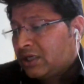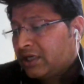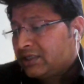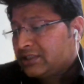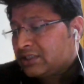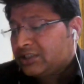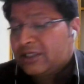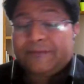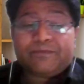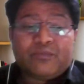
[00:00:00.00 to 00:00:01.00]
and such
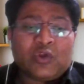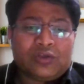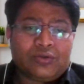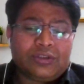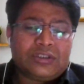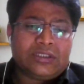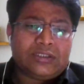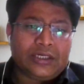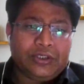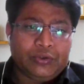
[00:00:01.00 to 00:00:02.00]
time so this is
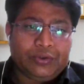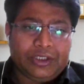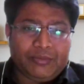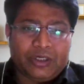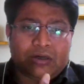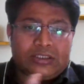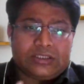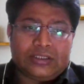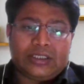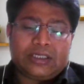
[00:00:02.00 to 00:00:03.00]
the duty because
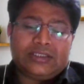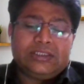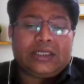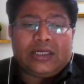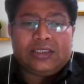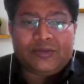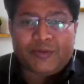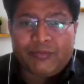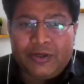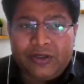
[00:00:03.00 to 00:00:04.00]
uh, the registrar is a
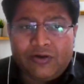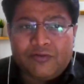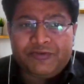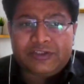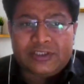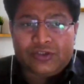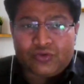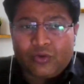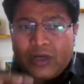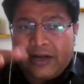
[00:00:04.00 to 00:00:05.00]
public office and
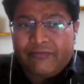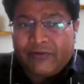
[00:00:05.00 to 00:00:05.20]
so uh,